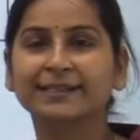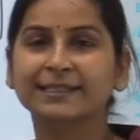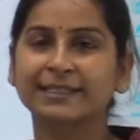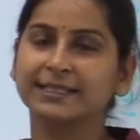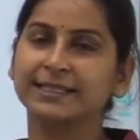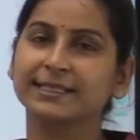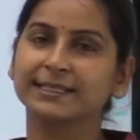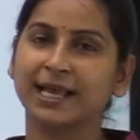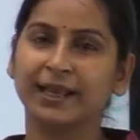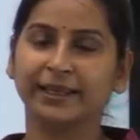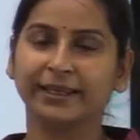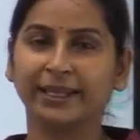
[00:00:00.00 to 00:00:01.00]
t
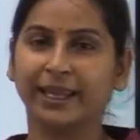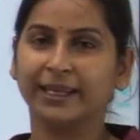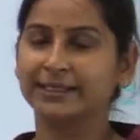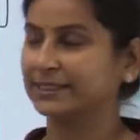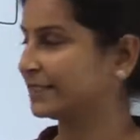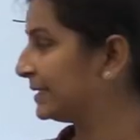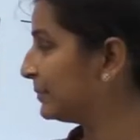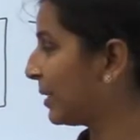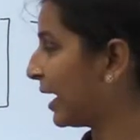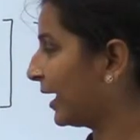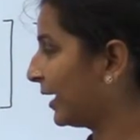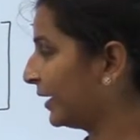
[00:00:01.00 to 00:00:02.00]
sine at
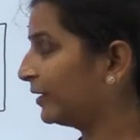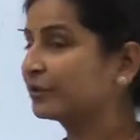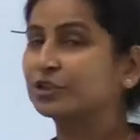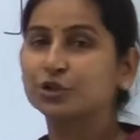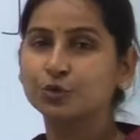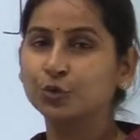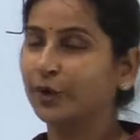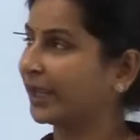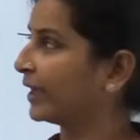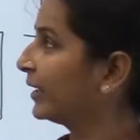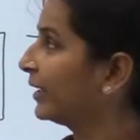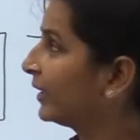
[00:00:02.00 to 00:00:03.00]
by
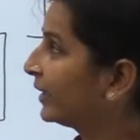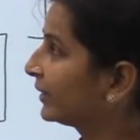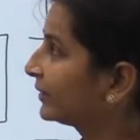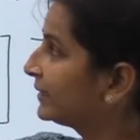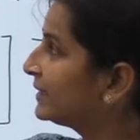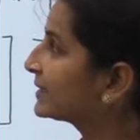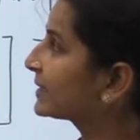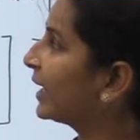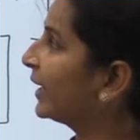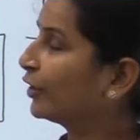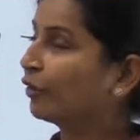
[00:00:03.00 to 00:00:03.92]
2a. These kind of